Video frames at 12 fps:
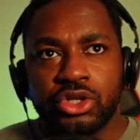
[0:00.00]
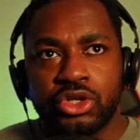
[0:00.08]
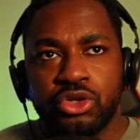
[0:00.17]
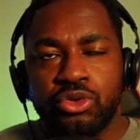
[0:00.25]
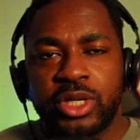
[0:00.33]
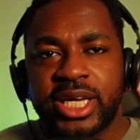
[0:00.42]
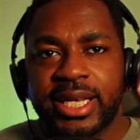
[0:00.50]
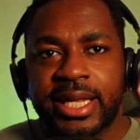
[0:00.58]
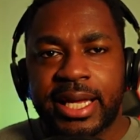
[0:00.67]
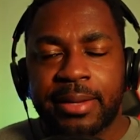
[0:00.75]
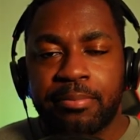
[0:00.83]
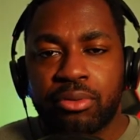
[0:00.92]
you can
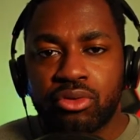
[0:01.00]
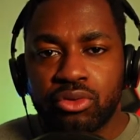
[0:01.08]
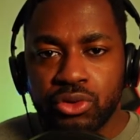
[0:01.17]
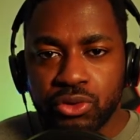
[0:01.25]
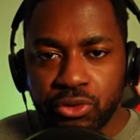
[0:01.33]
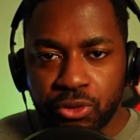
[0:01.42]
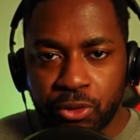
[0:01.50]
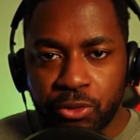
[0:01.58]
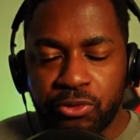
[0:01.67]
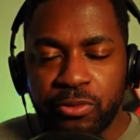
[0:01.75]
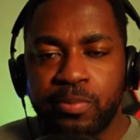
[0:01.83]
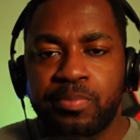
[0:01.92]

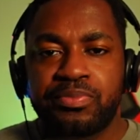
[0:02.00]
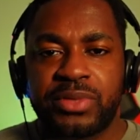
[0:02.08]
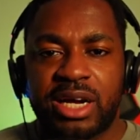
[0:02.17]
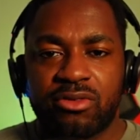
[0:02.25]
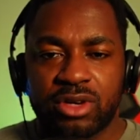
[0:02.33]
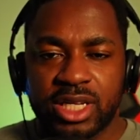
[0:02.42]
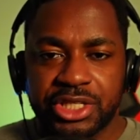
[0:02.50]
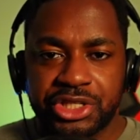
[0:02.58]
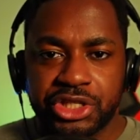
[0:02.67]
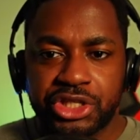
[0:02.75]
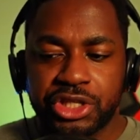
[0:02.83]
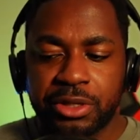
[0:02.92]
improve that
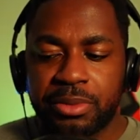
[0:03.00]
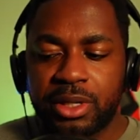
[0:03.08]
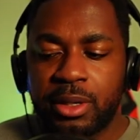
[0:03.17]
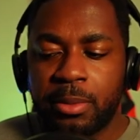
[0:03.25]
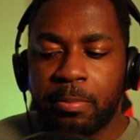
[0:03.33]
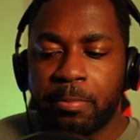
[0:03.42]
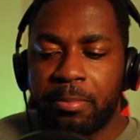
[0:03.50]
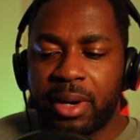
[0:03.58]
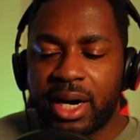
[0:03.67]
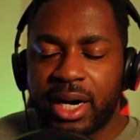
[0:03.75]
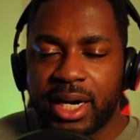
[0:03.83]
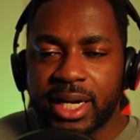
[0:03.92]
relationship
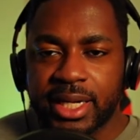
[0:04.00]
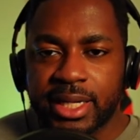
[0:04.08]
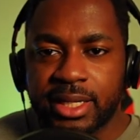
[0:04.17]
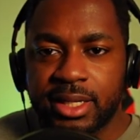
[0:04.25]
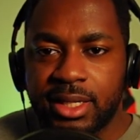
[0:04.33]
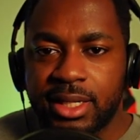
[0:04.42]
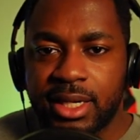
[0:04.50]
by